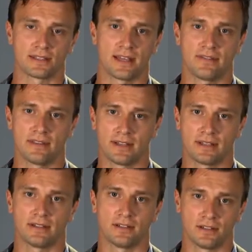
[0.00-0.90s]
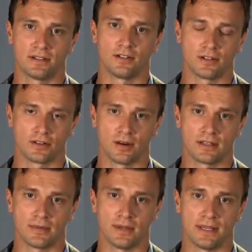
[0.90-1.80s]
7 that you're
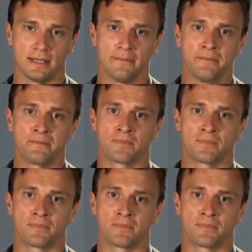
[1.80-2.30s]
going to be